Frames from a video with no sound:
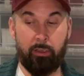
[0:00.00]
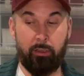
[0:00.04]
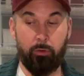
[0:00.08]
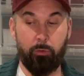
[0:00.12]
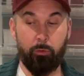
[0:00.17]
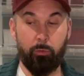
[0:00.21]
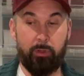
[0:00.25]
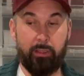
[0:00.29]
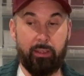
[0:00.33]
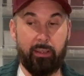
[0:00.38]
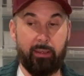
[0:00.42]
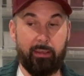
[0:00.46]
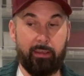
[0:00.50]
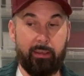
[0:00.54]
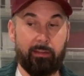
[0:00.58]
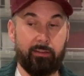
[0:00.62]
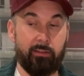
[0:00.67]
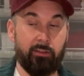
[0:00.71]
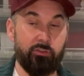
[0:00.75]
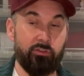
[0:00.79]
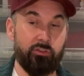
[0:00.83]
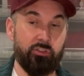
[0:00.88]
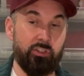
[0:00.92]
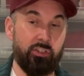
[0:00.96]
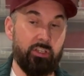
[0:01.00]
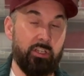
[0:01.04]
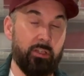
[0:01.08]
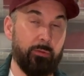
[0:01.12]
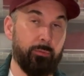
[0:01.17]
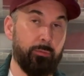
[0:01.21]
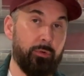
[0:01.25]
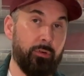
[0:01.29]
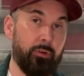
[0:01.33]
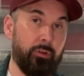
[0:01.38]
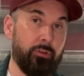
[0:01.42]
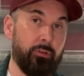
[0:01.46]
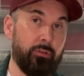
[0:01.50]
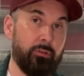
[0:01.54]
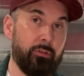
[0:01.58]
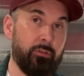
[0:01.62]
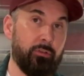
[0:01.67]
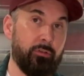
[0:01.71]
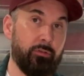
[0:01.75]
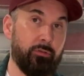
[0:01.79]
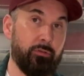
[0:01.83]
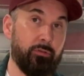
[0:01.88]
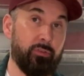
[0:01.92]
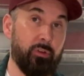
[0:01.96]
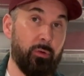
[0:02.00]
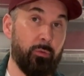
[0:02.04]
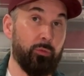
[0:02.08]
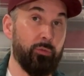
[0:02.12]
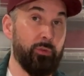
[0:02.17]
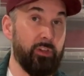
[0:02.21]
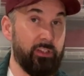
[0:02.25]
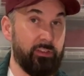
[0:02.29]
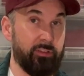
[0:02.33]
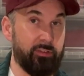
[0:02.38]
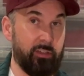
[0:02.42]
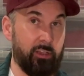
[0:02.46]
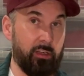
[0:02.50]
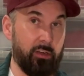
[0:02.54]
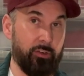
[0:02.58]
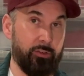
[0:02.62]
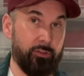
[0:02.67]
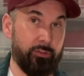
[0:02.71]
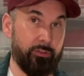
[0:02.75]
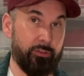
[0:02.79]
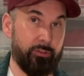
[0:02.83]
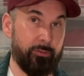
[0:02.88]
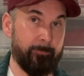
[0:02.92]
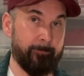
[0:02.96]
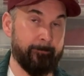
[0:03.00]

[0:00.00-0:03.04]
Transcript: we can get them cheaper from resellers.